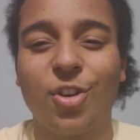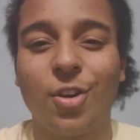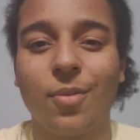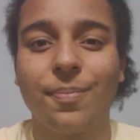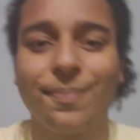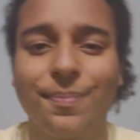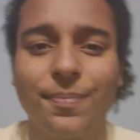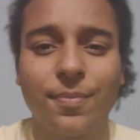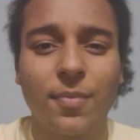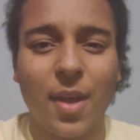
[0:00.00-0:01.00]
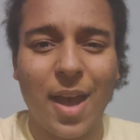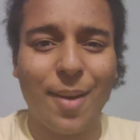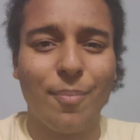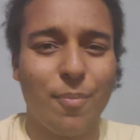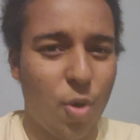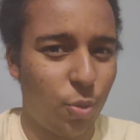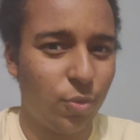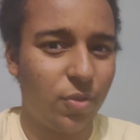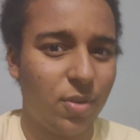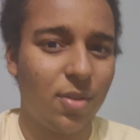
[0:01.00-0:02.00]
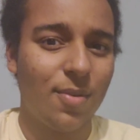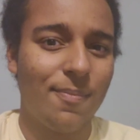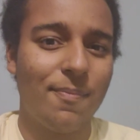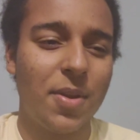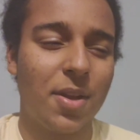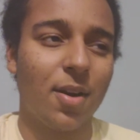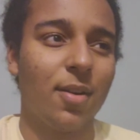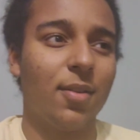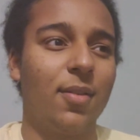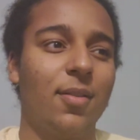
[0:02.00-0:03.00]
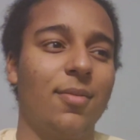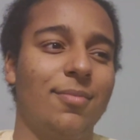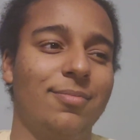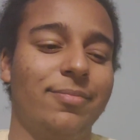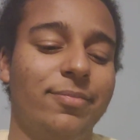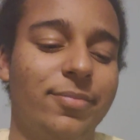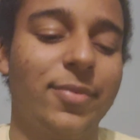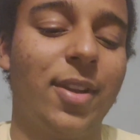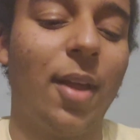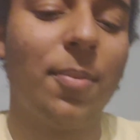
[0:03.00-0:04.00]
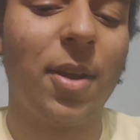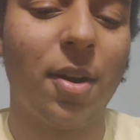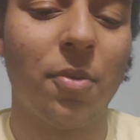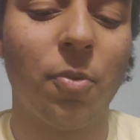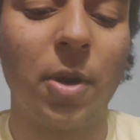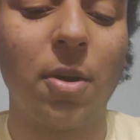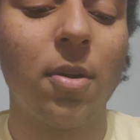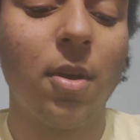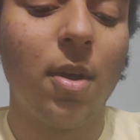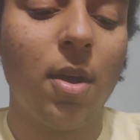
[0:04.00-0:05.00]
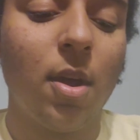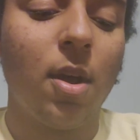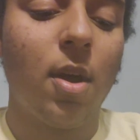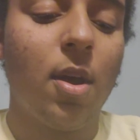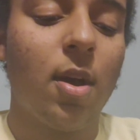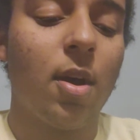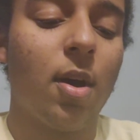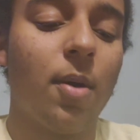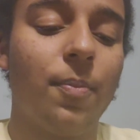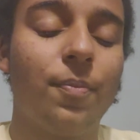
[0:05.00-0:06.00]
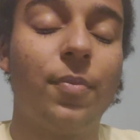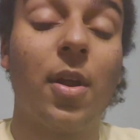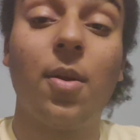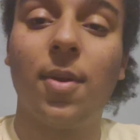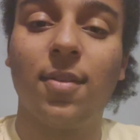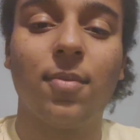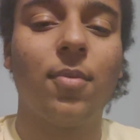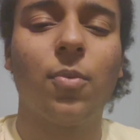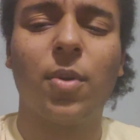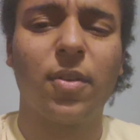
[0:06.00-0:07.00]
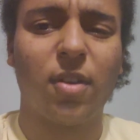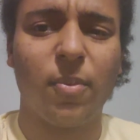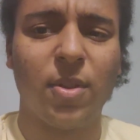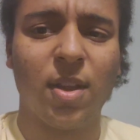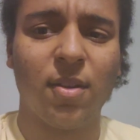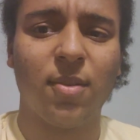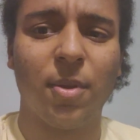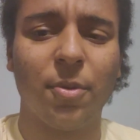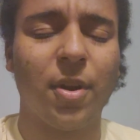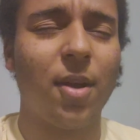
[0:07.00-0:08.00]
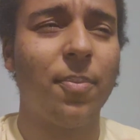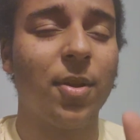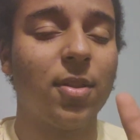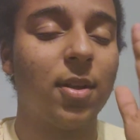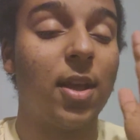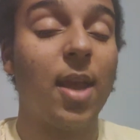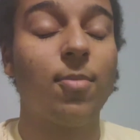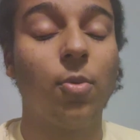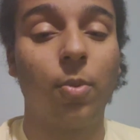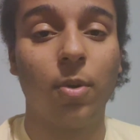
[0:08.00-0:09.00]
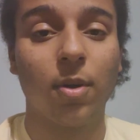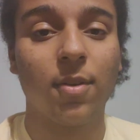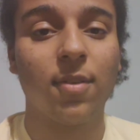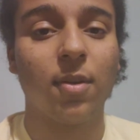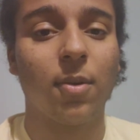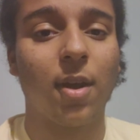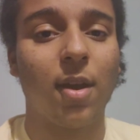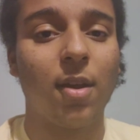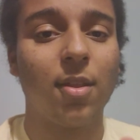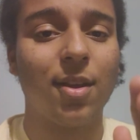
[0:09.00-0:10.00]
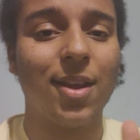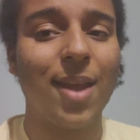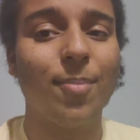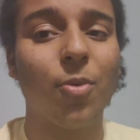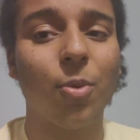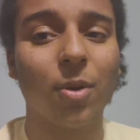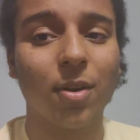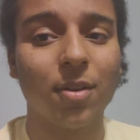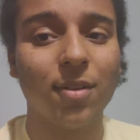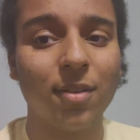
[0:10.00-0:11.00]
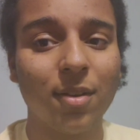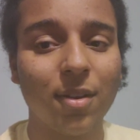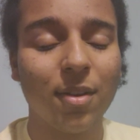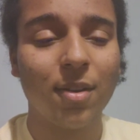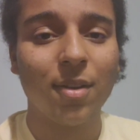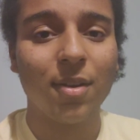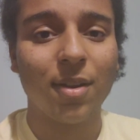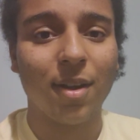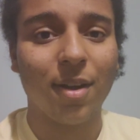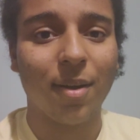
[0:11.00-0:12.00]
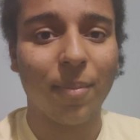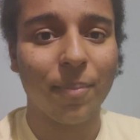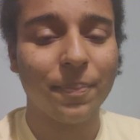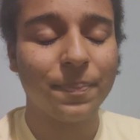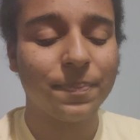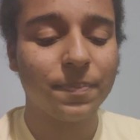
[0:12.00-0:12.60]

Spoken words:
year at most, because that'd be kind of weird. Anyways, we're gonna talk about that some other day. But the Game Awards, okay, the Game Awards, um,